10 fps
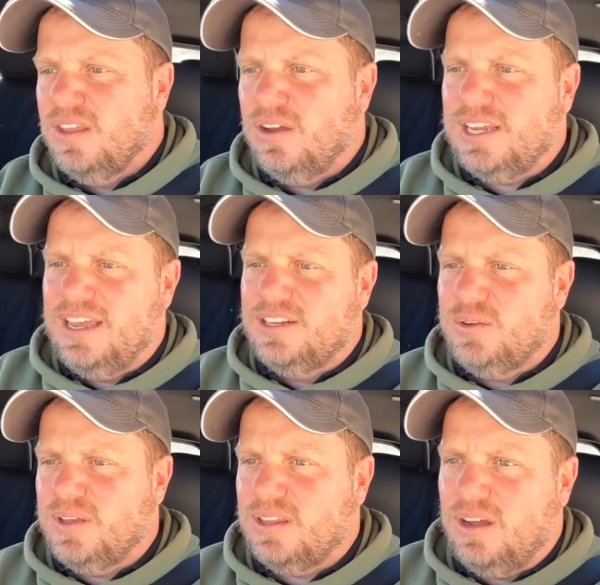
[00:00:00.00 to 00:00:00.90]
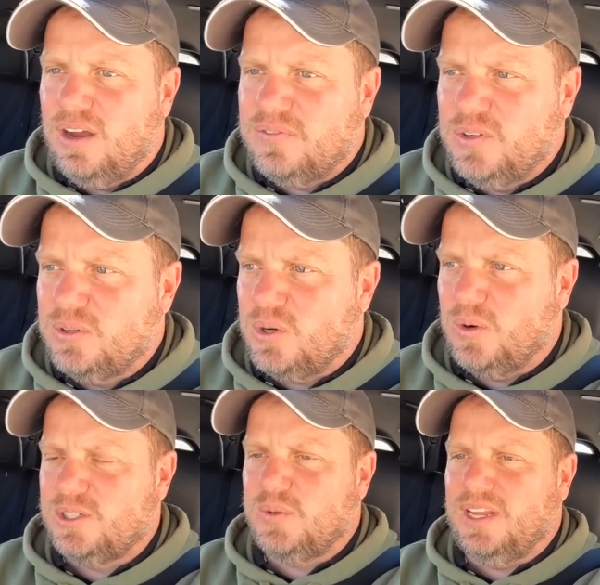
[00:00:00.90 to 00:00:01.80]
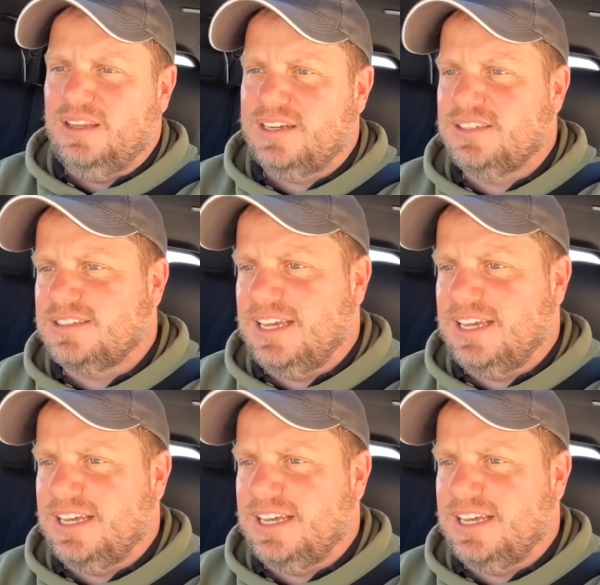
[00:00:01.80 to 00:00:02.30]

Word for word: okay, doing an off-road course with a Lexus